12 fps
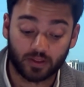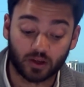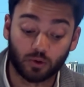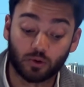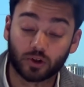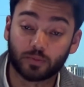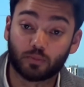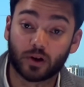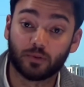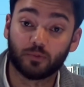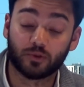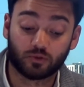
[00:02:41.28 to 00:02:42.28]
The August
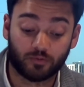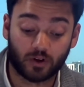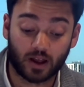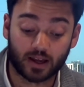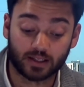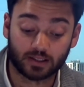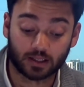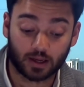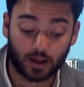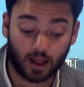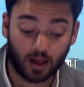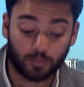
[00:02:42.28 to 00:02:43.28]
print was revised
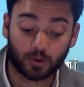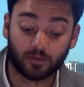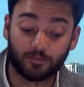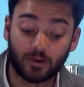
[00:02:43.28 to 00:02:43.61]
up